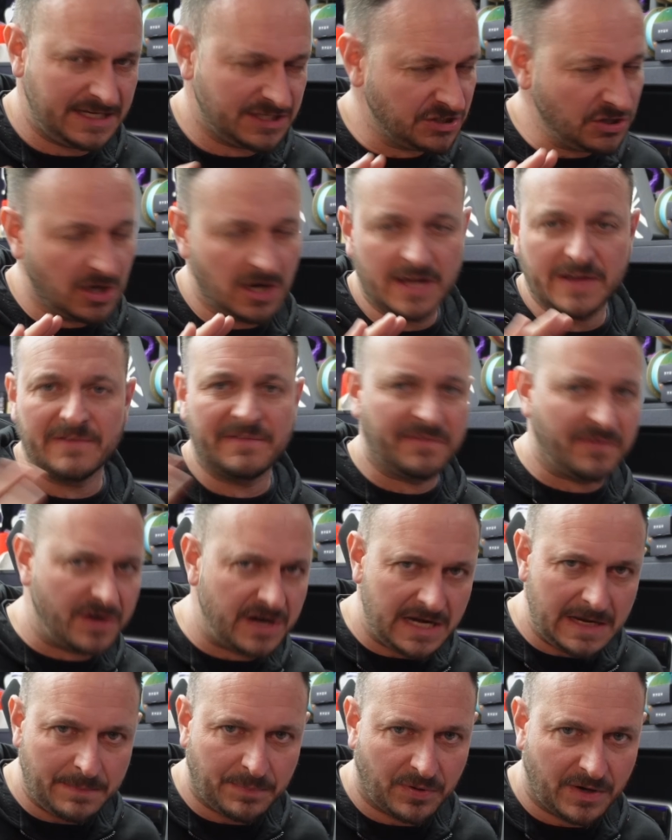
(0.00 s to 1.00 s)
It's not like a three
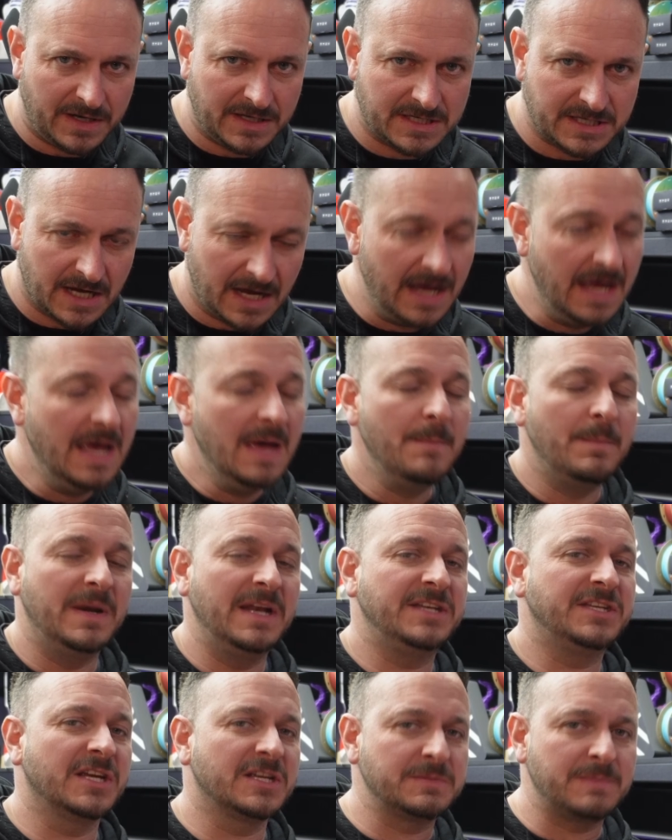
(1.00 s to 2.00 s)
D printer, but
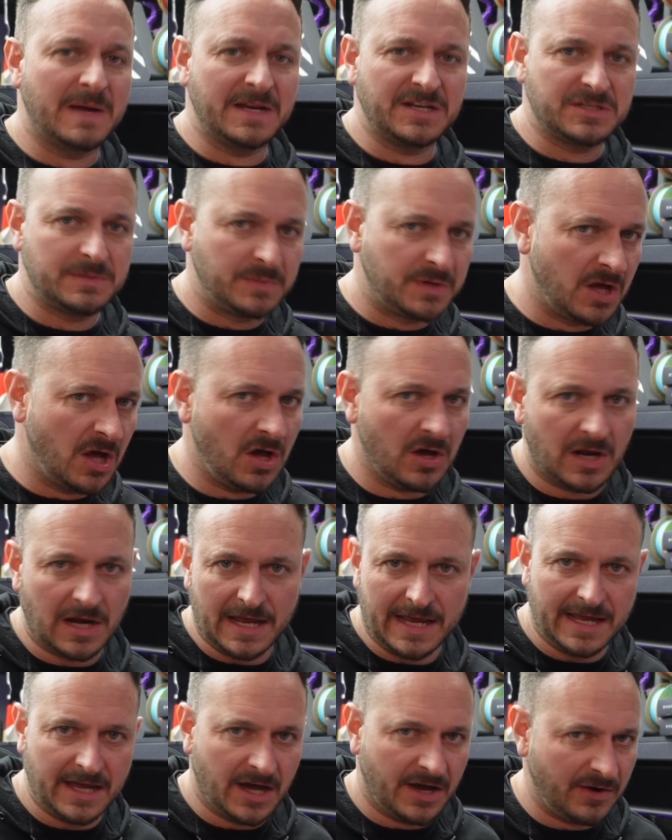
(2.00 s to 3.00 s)
it does make some
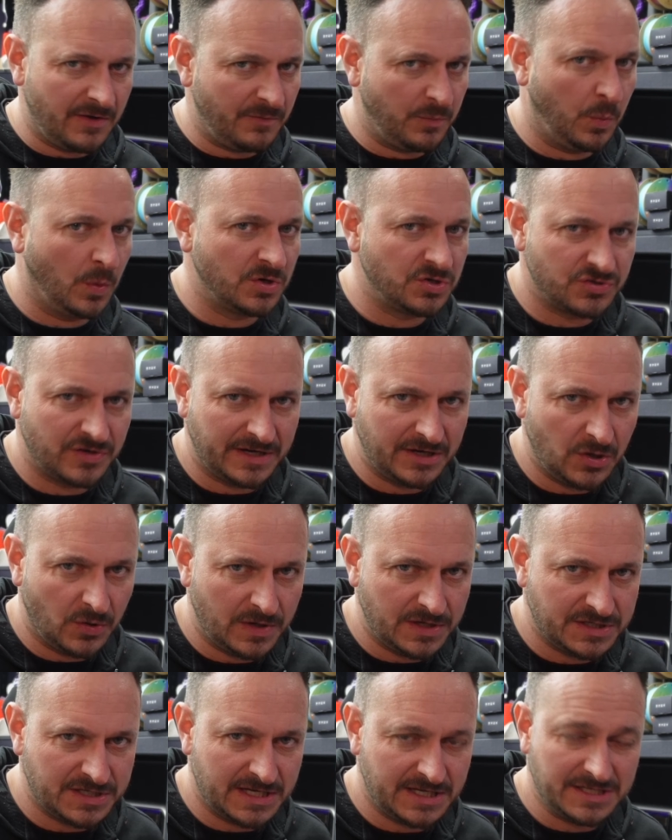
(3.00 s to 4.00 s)
gurgling, kind of wandering
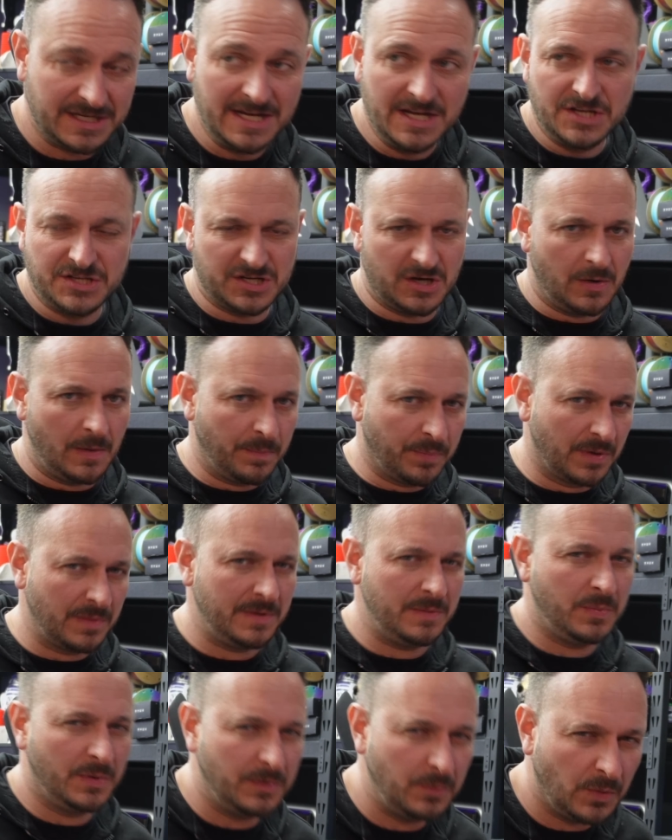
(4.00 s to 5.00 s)
noises. So I
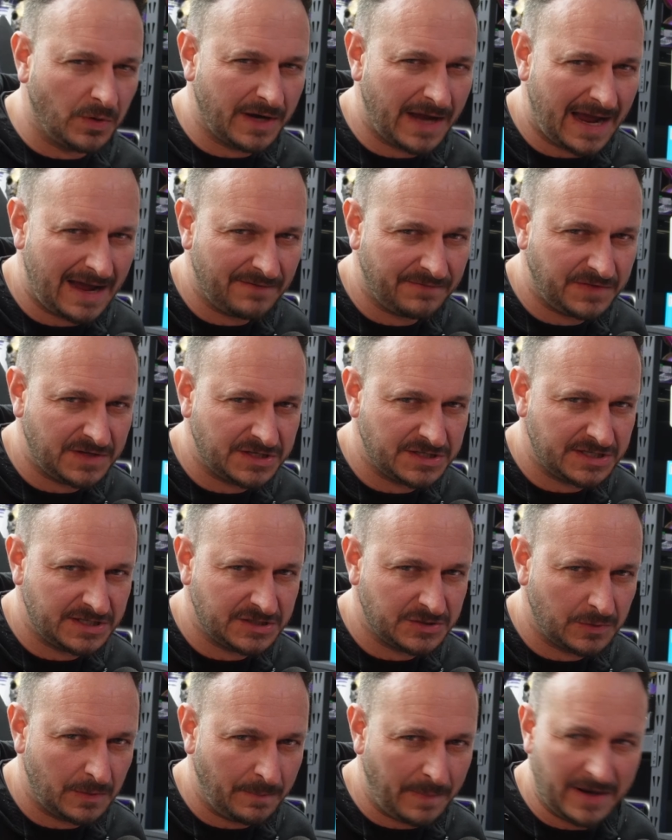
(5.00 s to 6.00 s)
probably wouldn't want to have this
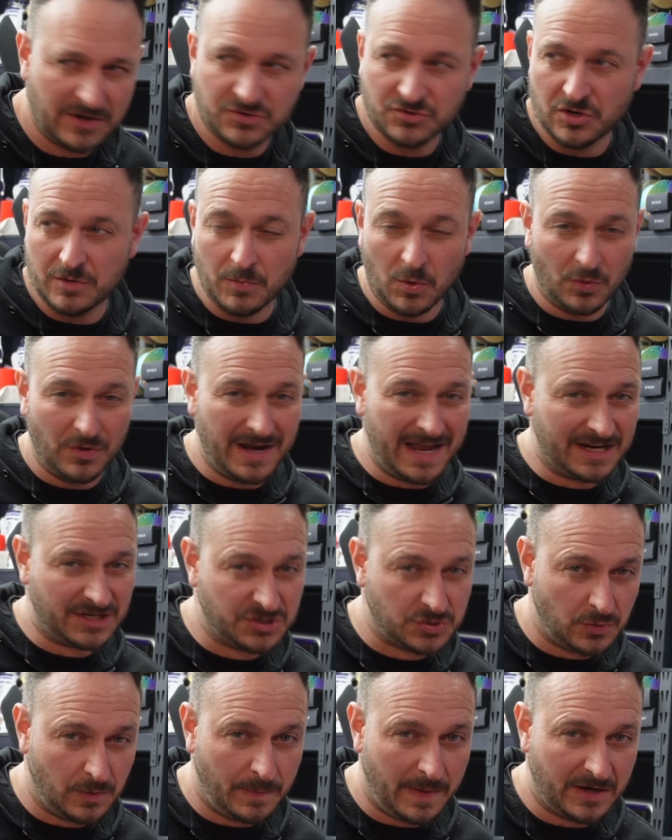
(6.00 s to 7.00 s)
into a bedroom or next
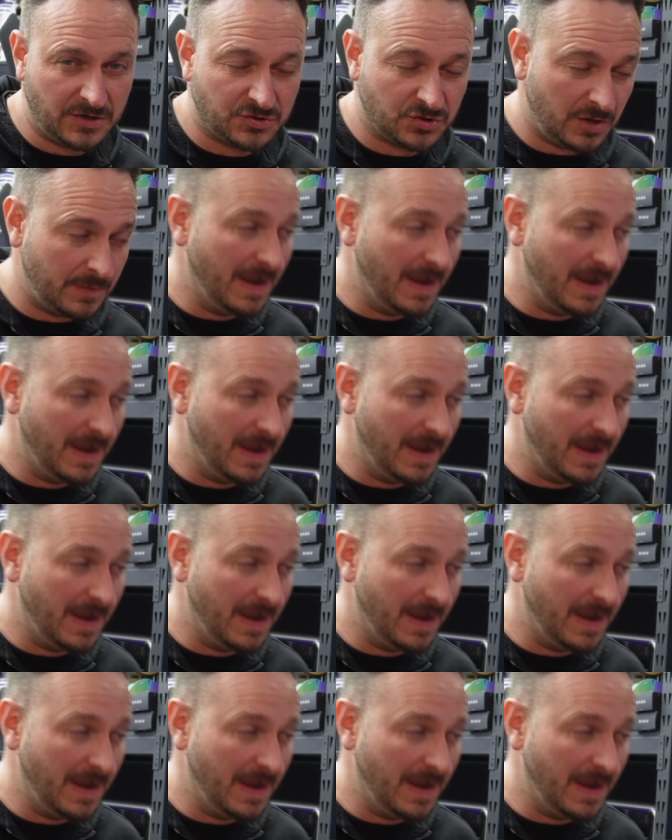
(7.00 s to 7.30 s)
to a bedroom.